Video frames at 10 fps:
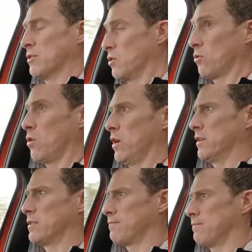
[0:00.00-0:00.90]
though it's not
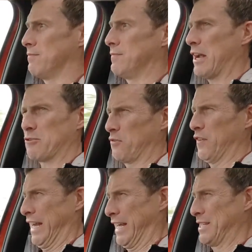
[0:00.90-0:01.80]
quite as
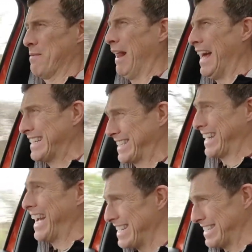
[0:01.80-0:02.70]
natural feeling as a
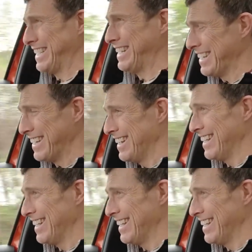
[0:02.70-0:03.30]
PlayStation.